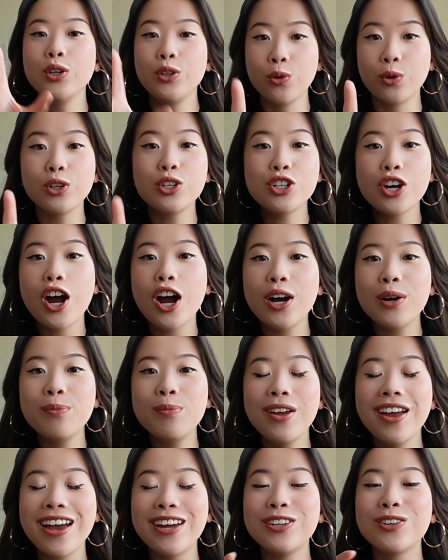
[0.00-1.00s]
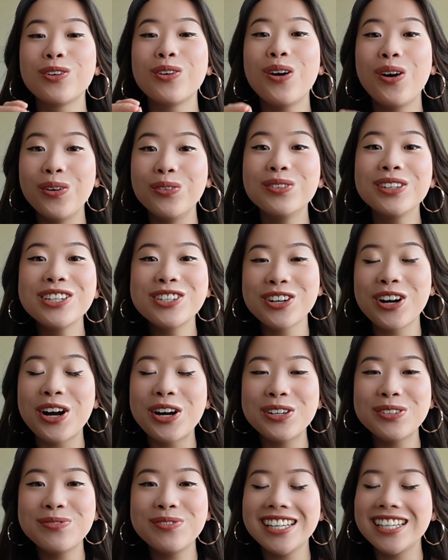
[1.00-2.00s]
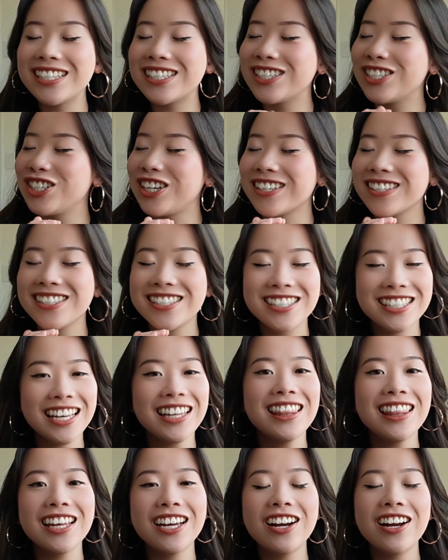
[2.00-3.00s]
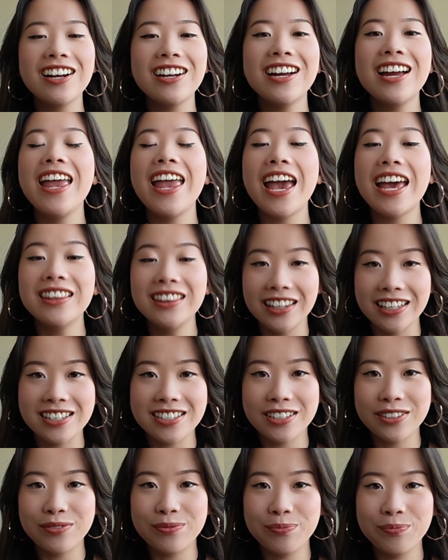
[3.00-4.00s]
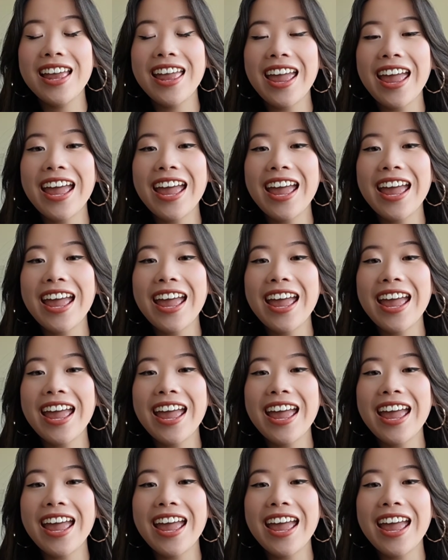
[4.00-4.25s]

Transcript: Your job and your only job is to just sit there and listen.